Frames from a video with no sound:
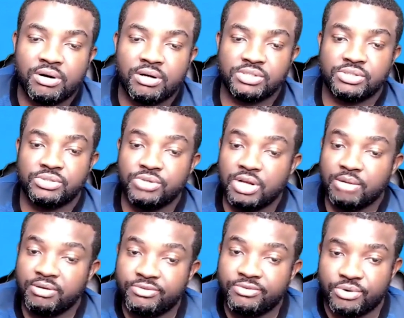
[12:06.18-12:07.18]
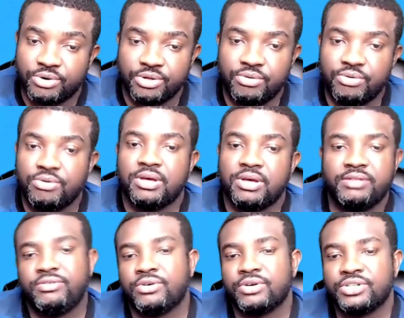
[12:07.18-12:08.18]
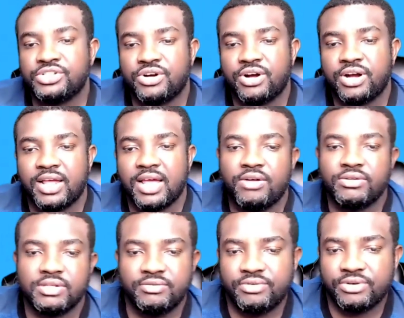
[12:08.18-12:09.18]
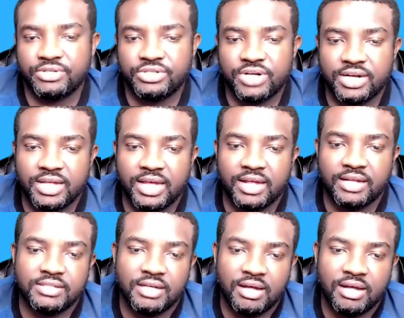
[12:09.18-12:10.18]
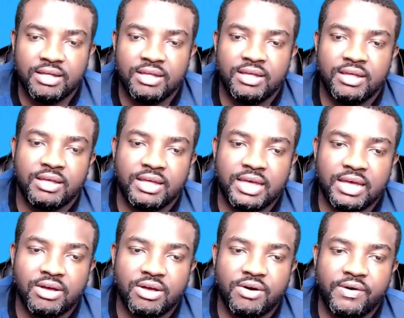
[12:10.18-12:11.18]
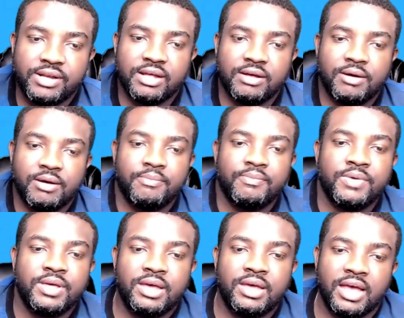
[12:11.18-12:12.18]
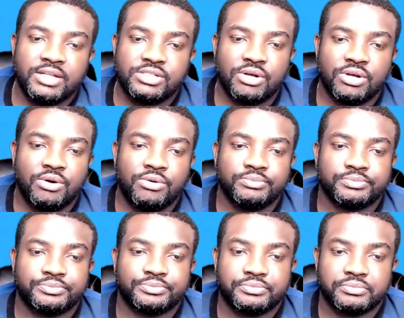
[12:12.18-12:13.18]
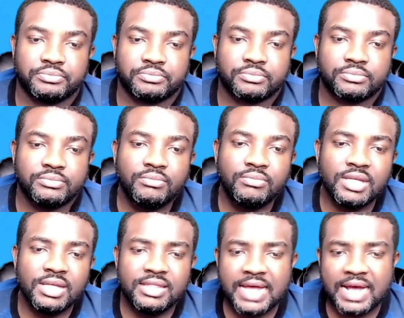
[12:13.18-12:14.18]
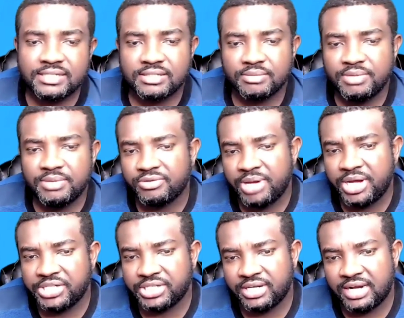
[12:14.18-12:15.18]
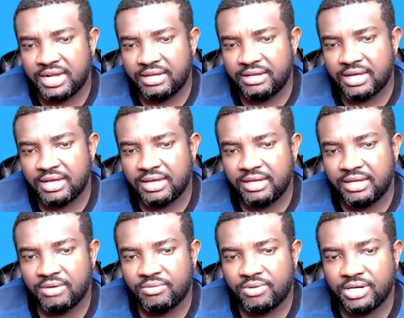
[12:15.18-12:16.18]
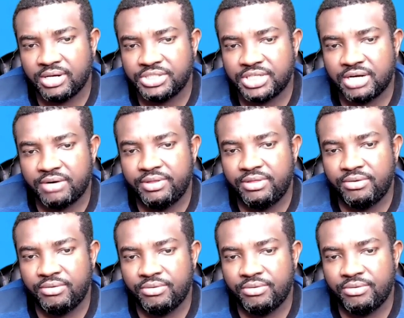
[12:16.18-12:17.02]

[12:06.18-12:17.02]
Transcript: suitable for you if you're starting out and if you're trying to get going. And so that's some information that I wanted to share with you.